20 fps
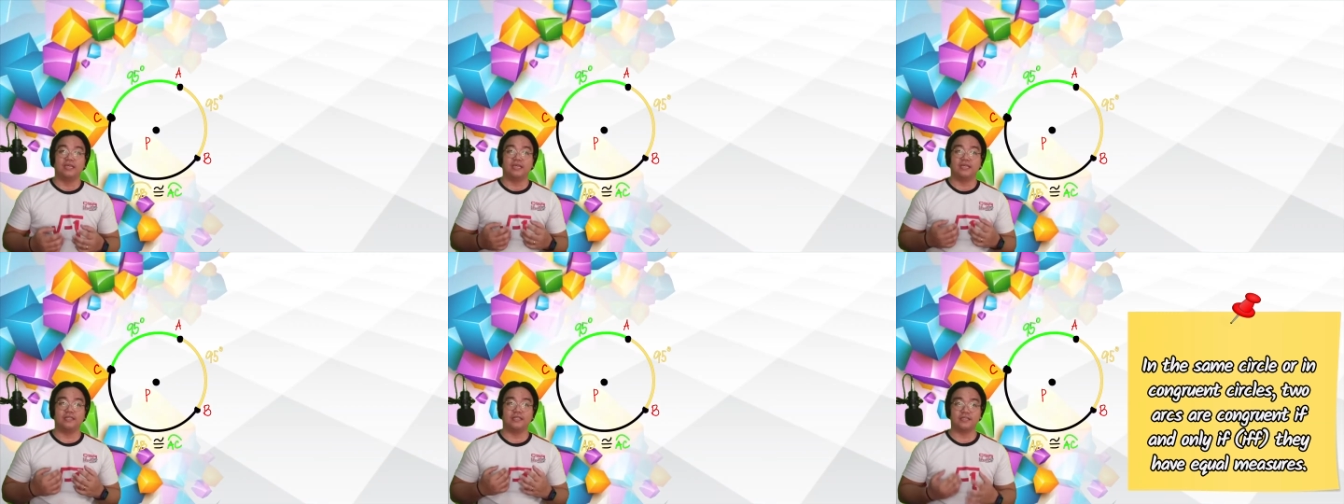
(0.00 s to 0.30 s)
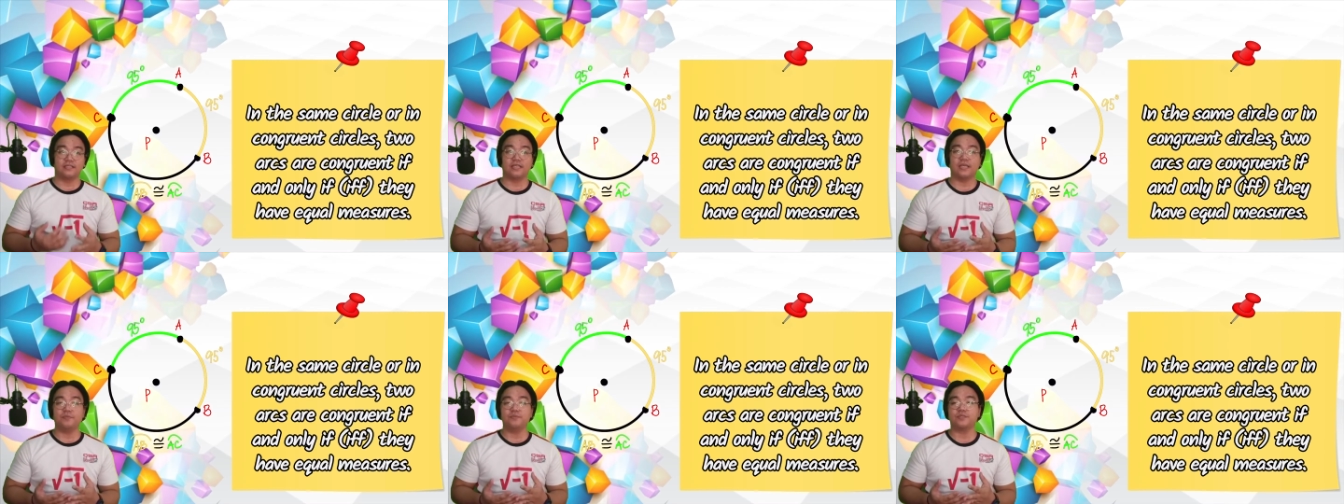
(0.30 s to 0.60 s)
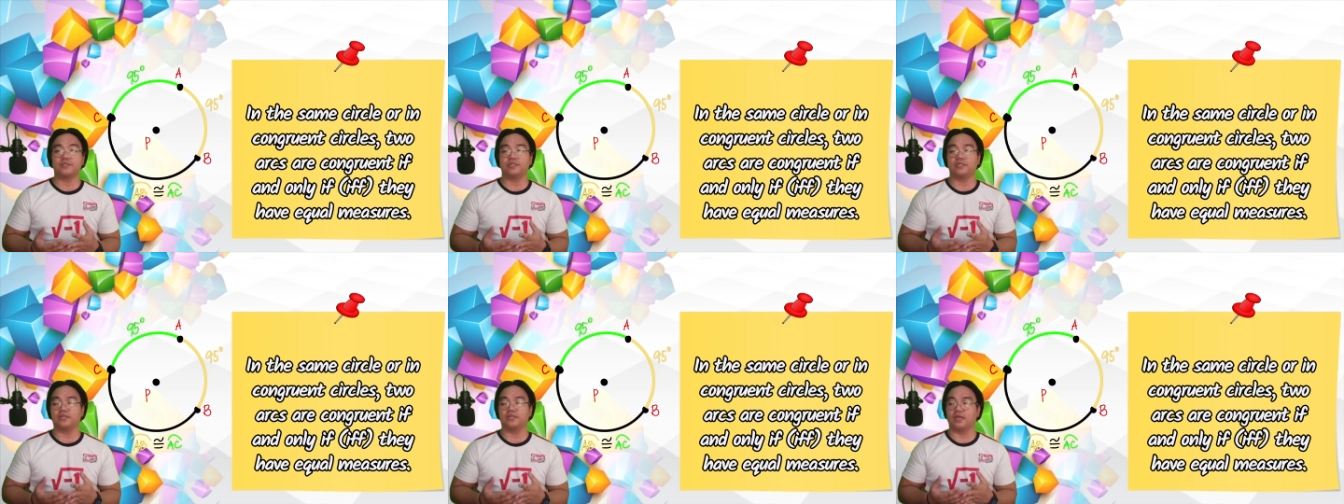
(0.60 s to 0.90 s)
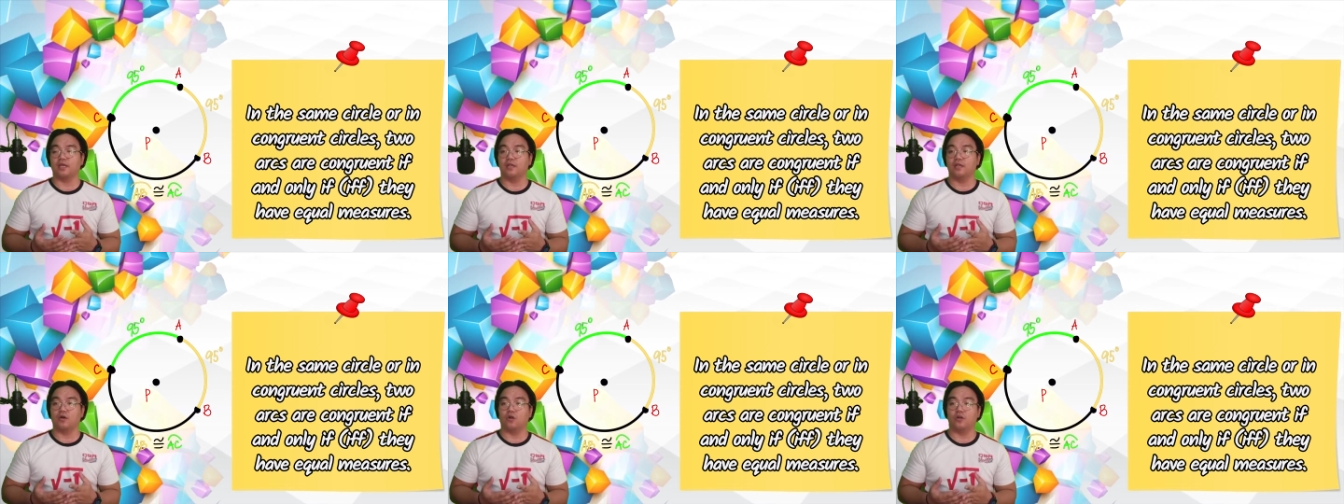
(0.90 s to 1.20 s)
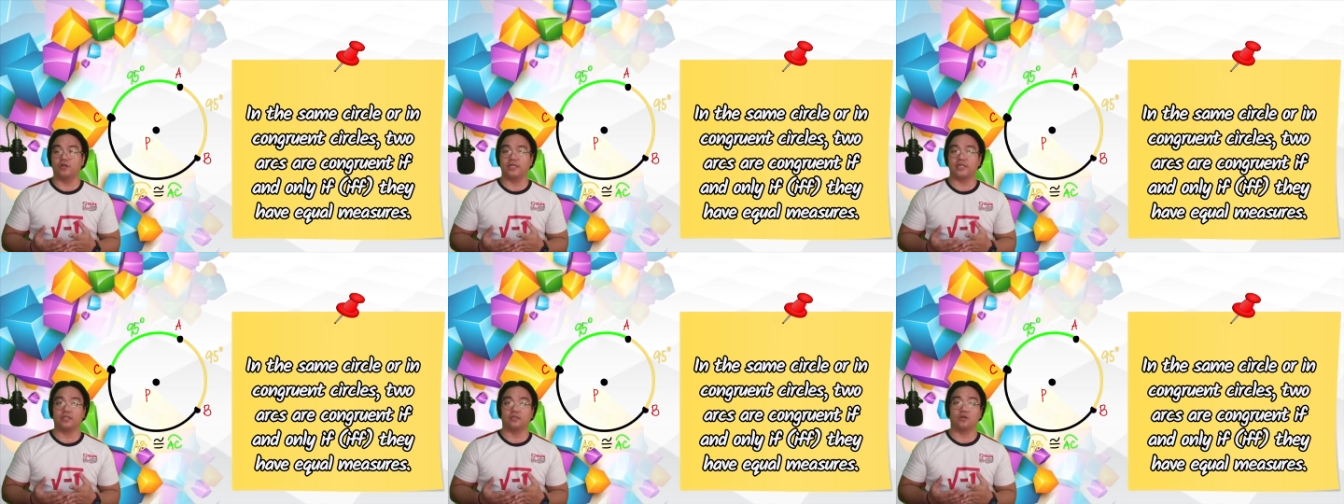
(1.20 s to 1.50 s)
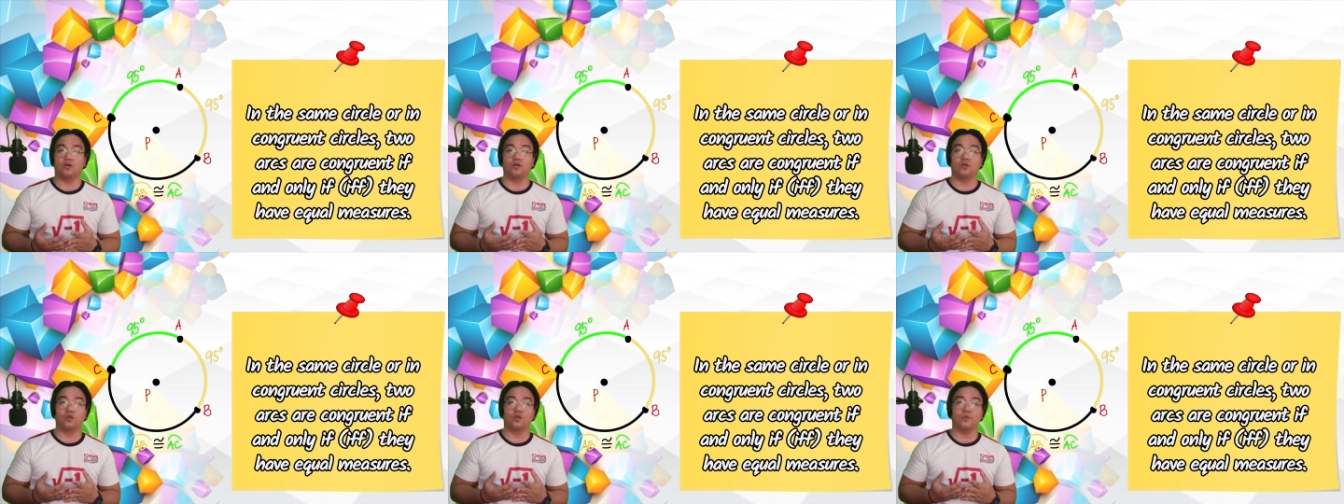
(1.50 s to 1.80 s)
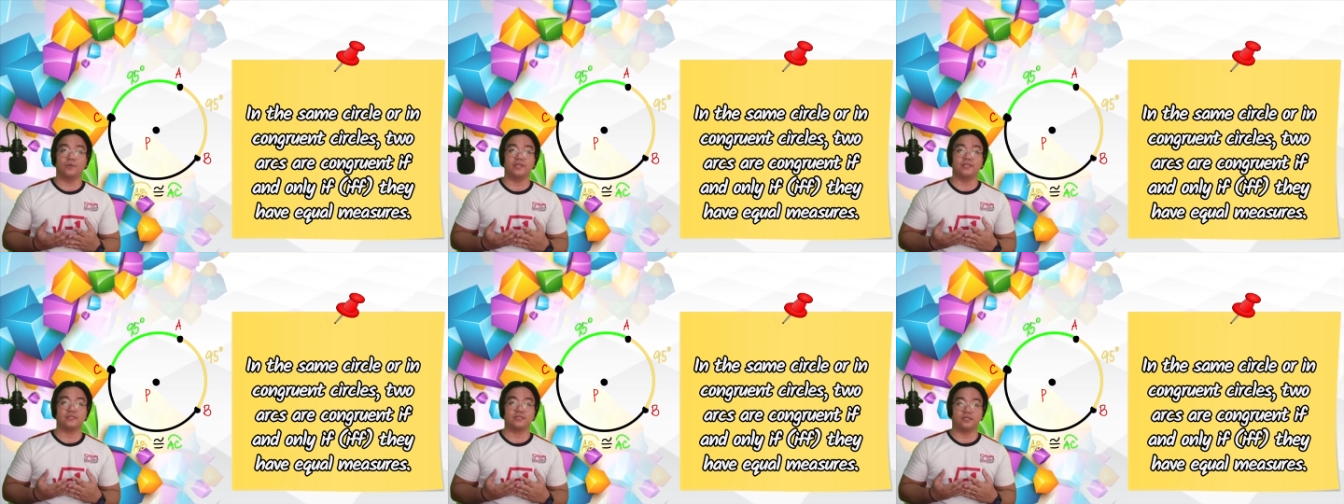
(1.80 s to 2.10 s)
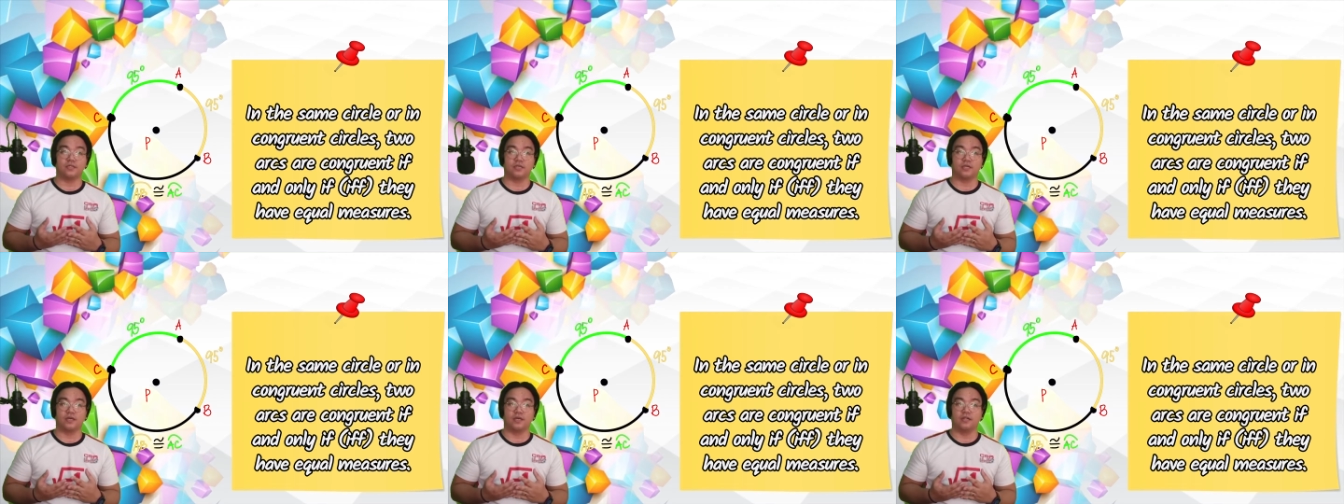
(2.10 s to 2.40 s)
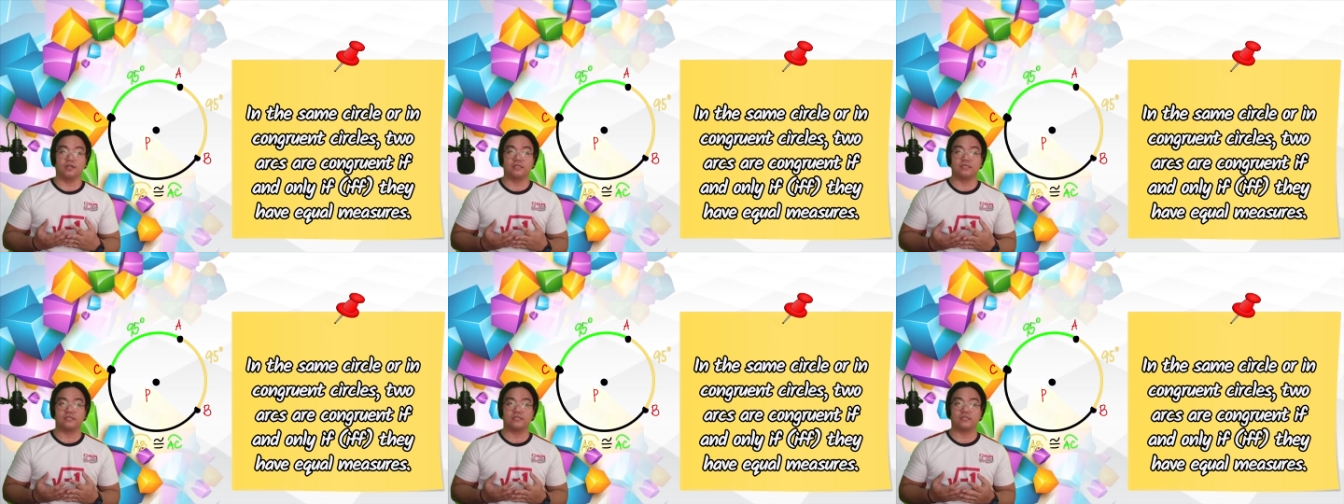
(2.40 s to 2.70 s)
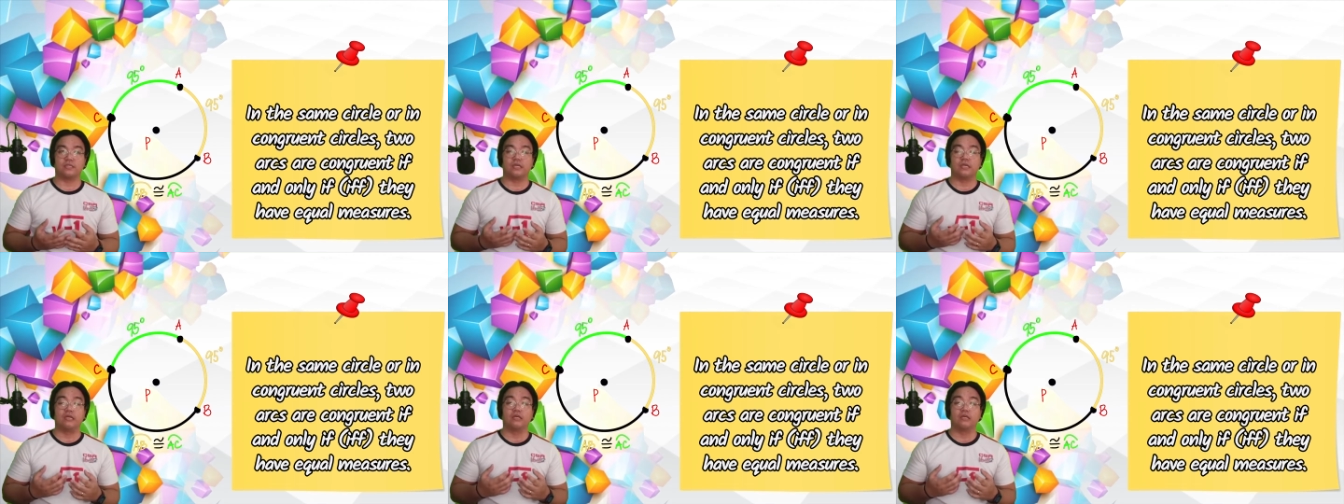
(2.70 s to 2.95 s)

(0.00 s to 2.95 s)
the same circle or incongruent circles,